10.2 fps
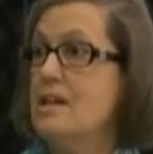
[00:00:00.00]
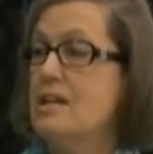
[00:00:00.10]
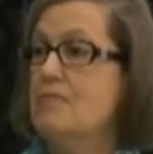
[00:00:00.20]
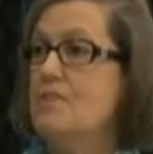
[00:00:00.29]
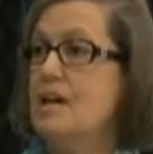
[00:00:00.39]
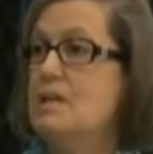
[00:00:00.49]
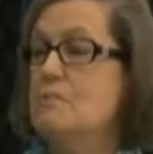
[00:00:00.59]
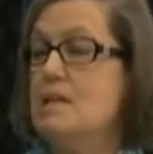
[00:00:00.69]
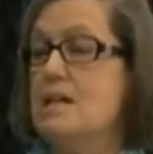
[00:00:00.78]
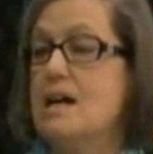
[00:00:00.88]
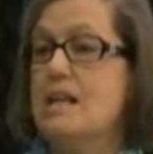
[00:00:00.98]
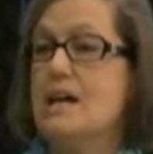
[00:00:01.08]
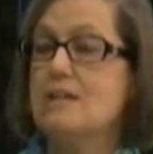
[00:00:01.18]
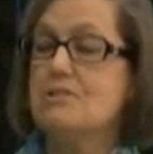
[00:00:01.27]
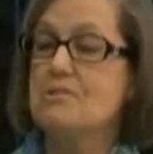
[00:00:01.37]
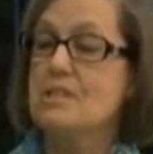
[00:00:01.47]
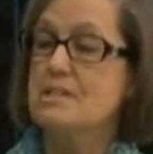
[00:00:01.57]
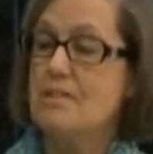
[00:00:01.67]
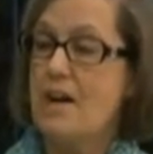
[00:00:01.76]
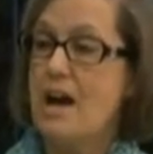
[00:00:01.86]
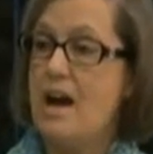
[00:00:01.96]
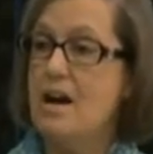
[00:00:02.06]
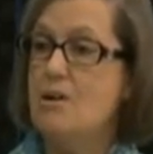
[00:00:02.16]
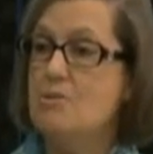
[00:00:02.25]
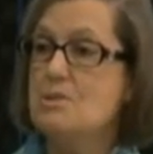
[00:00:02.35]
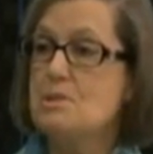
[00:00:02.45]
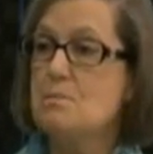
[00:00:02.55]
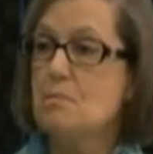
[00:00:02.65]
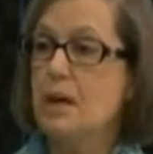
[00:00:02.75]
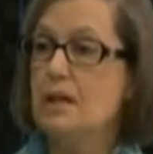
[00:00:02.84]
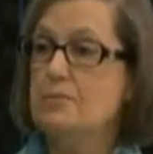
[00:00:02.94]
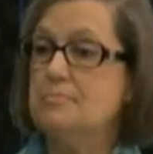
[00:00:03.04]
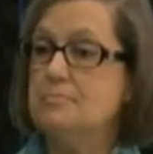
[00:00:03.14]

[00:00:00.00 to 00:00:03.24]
invited me not actually into the house, but